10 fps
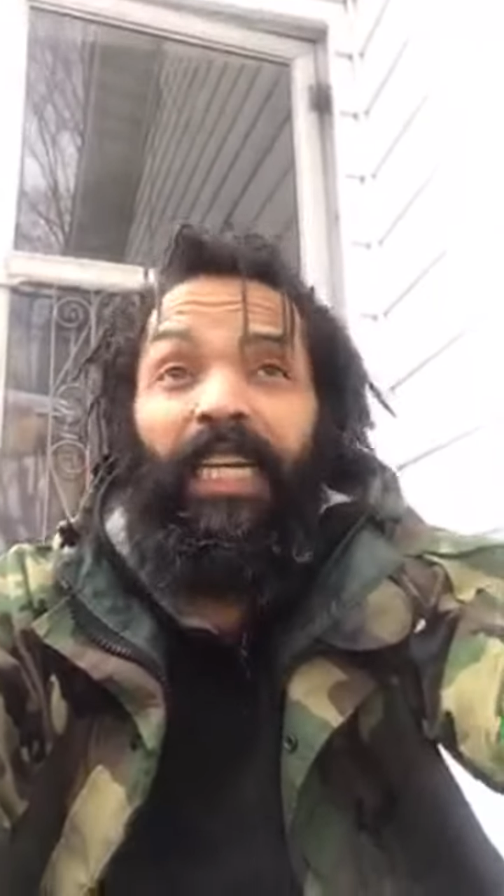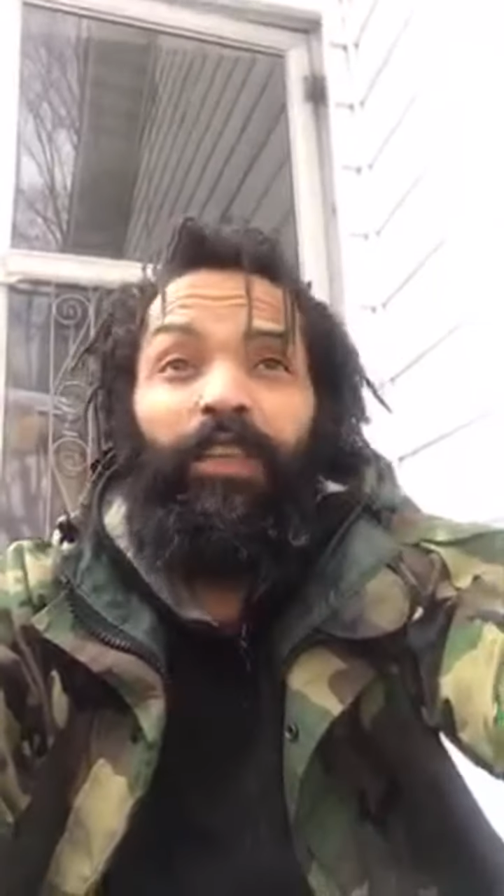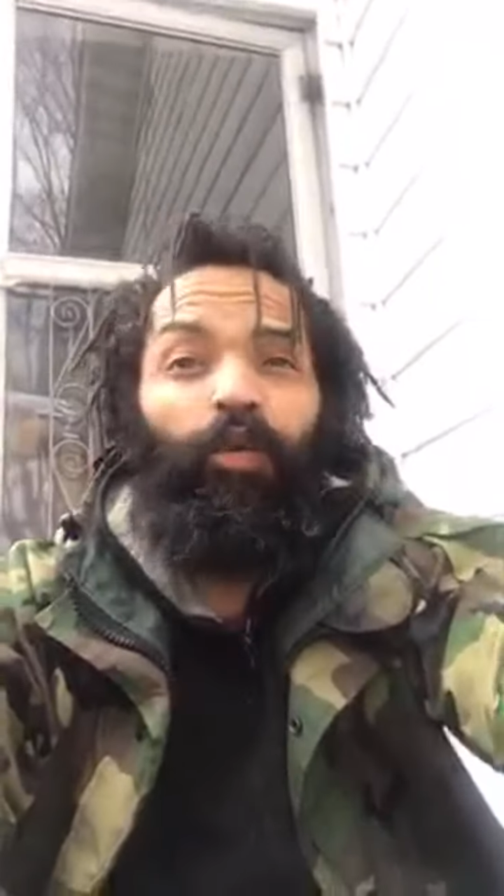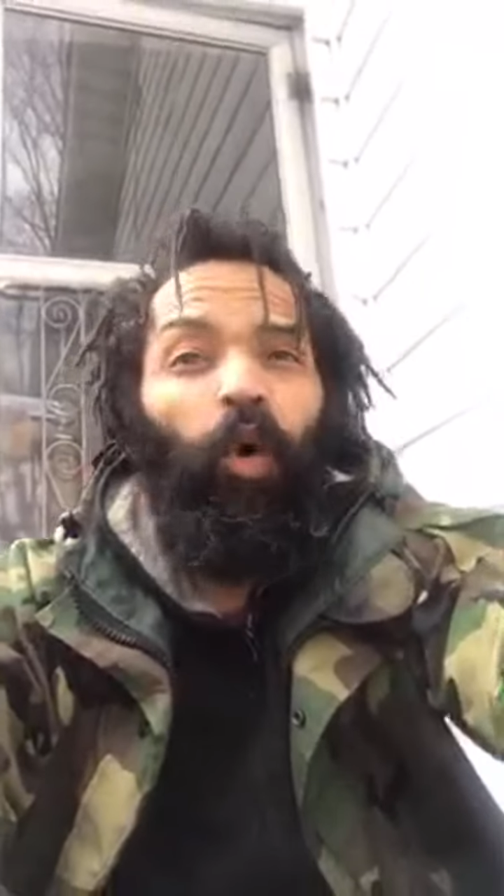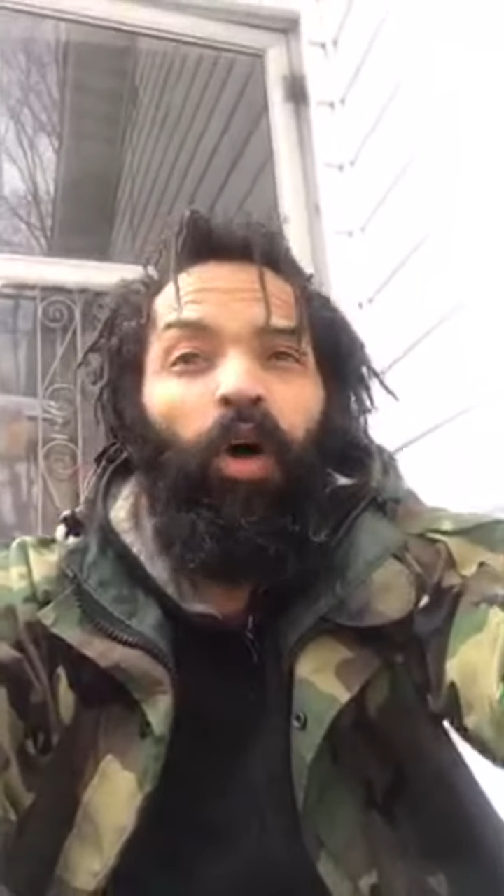
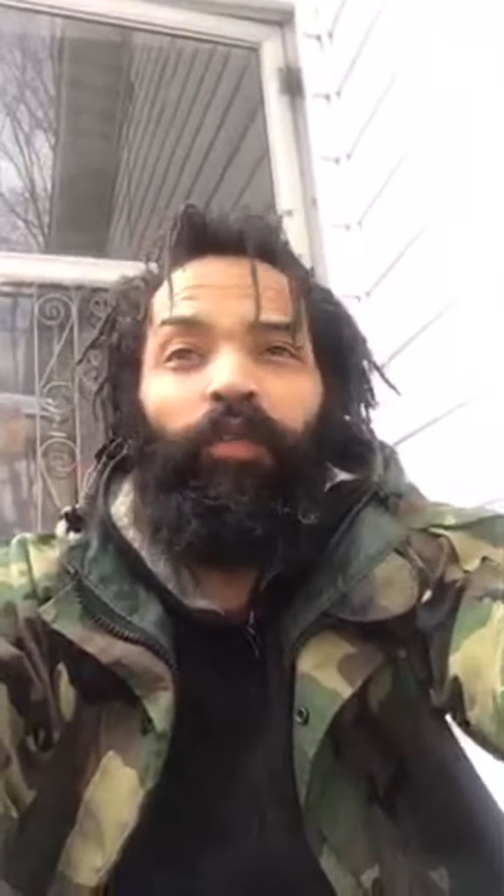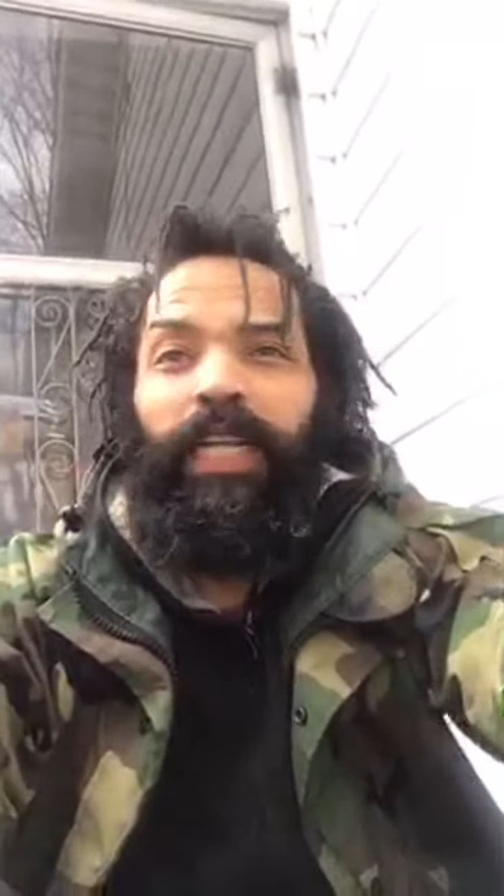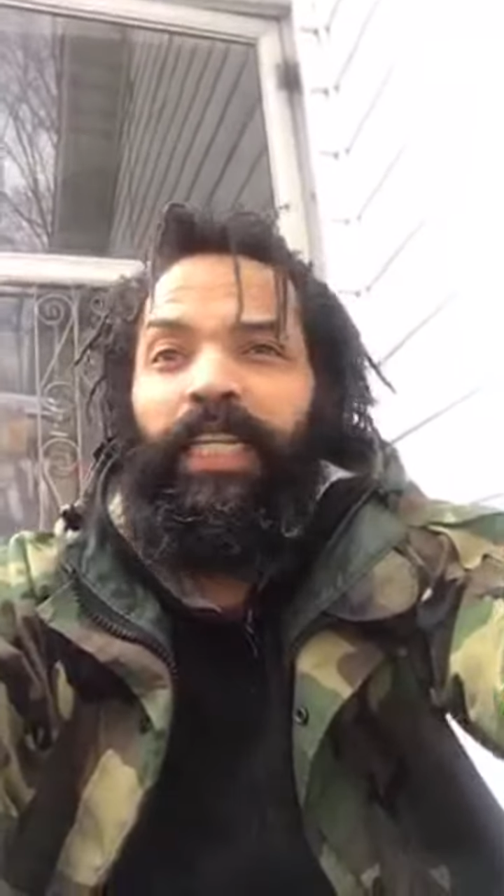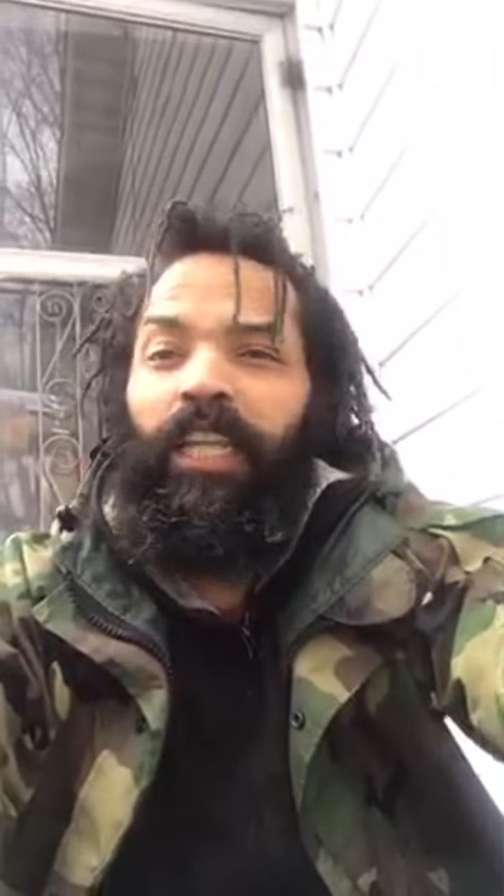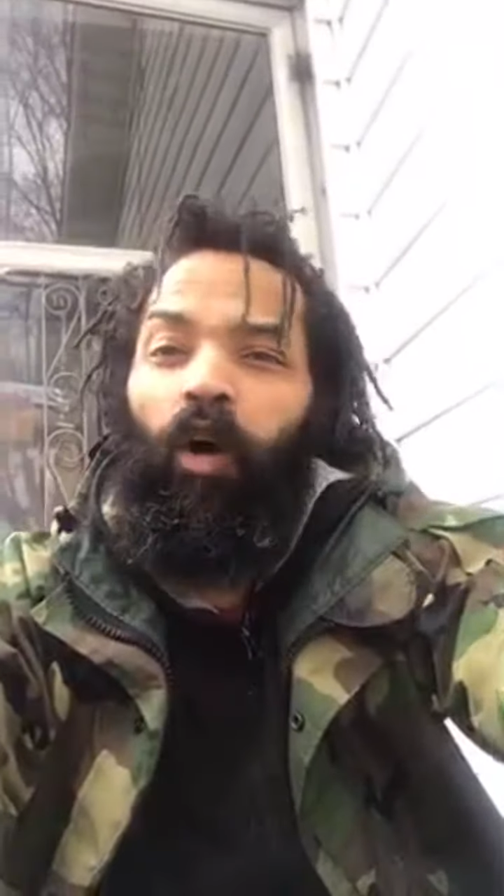you
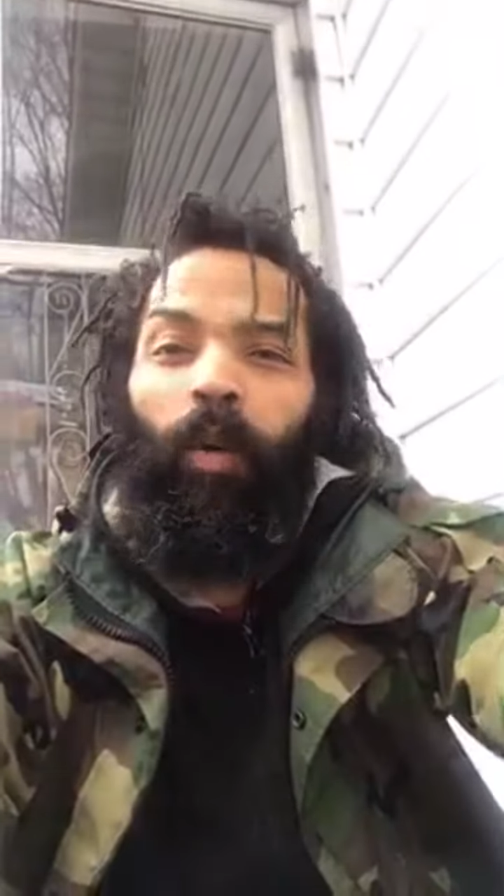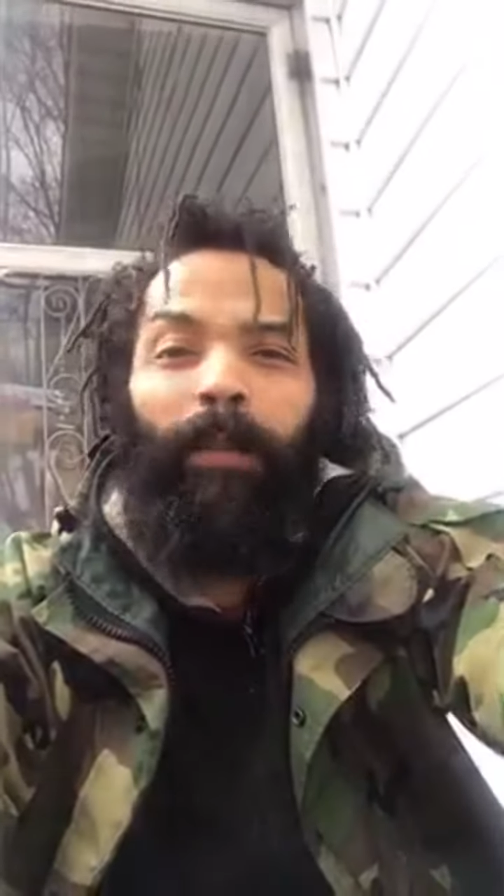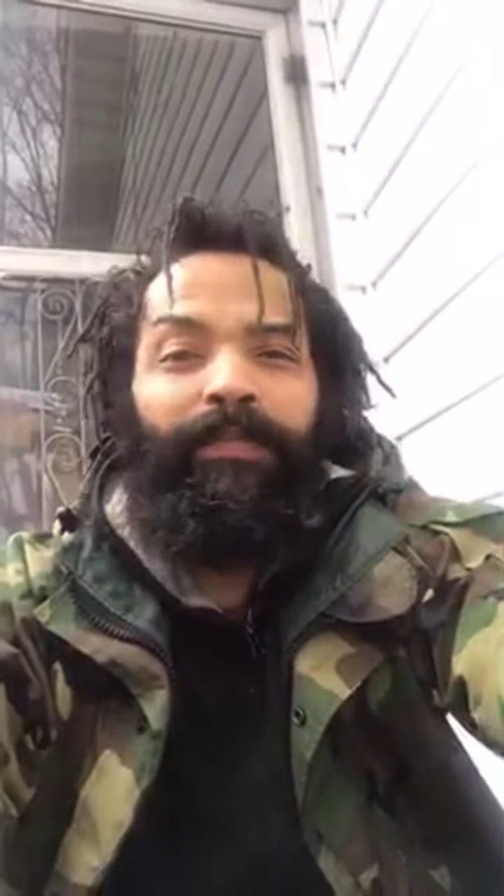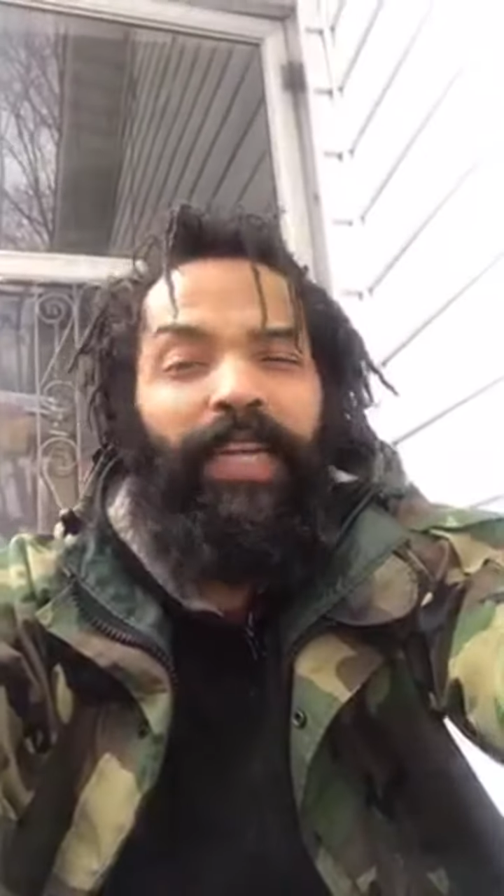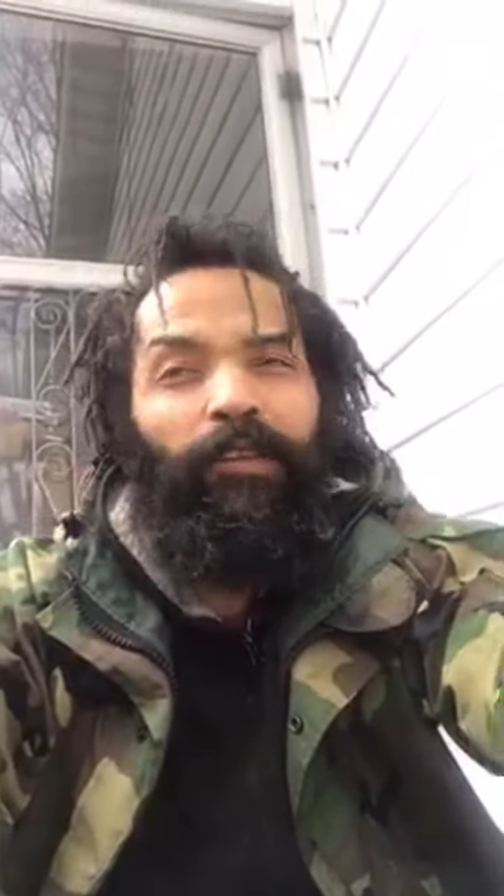already know,
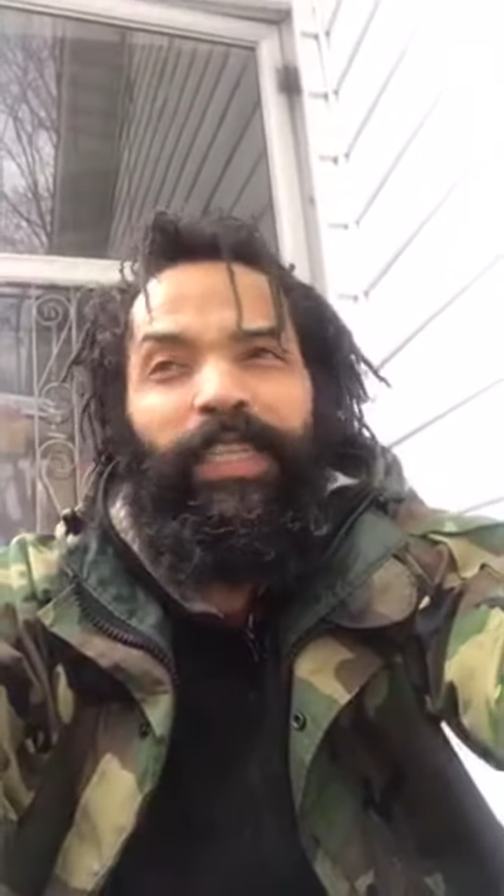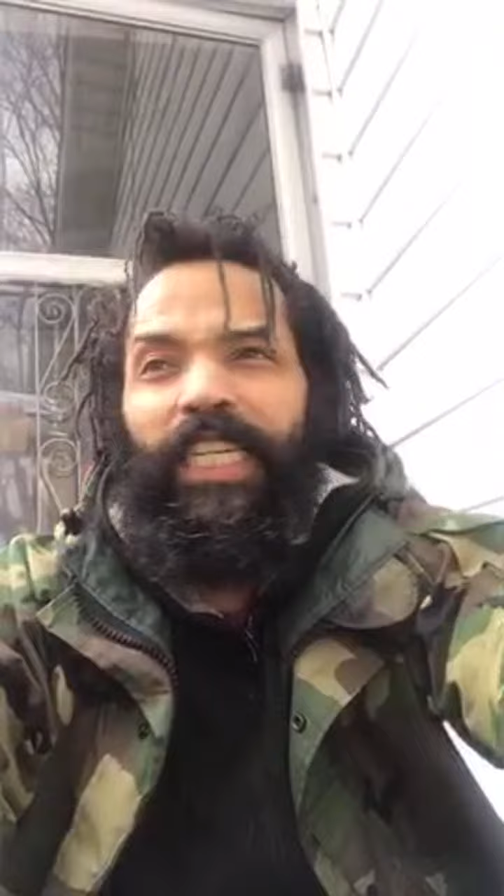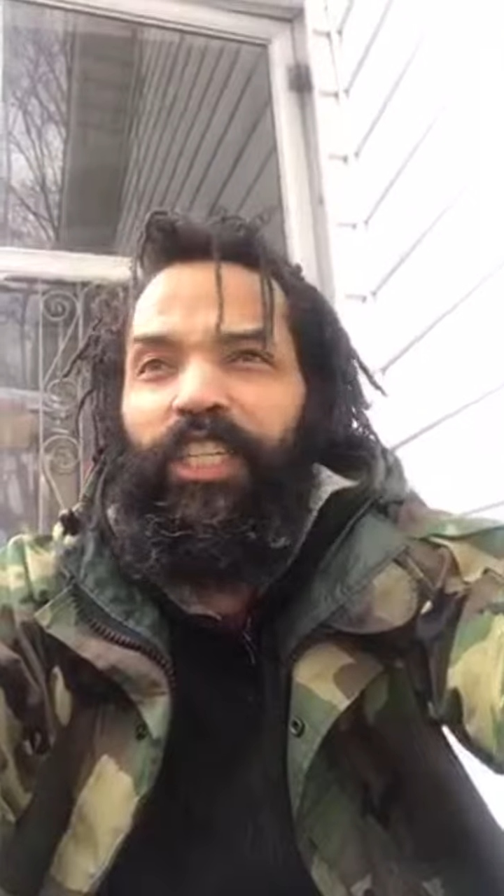I'm very in